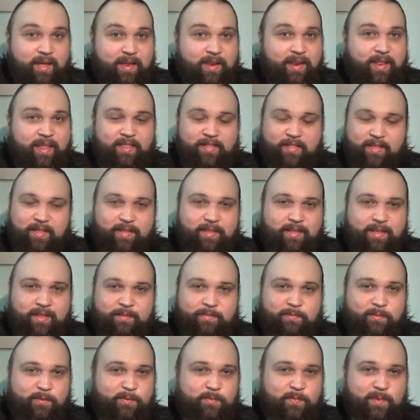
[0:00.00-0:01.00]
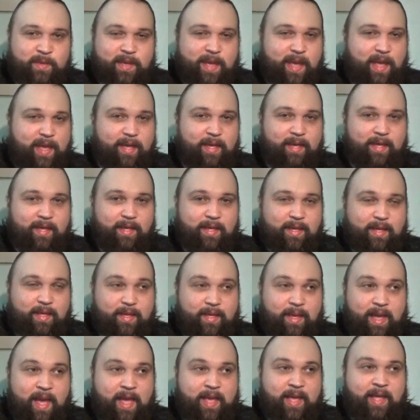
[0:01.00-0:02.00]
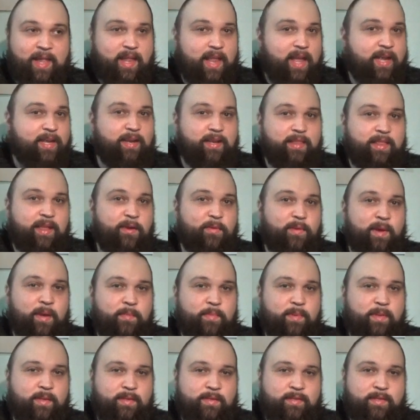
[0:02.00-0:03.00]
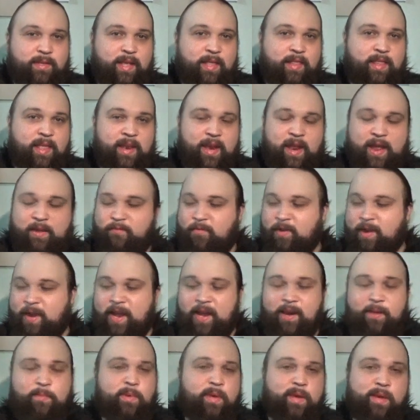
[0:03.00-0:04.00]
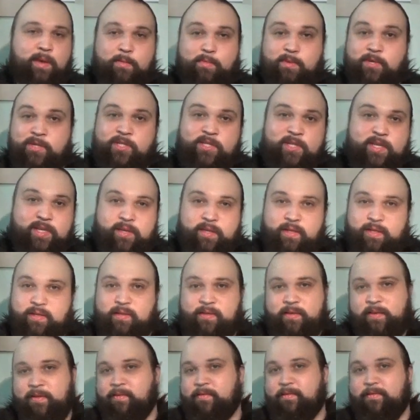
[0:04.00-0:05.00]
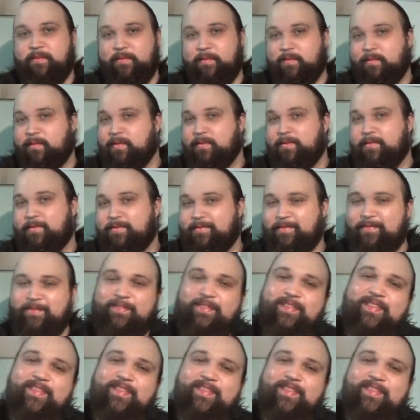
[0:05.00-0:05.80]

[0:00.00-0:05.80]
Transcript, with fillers: I had to do it. Oh it, it it's supposed to be. I collected their weapons and yeah. then I forgot to pick up his sheath. So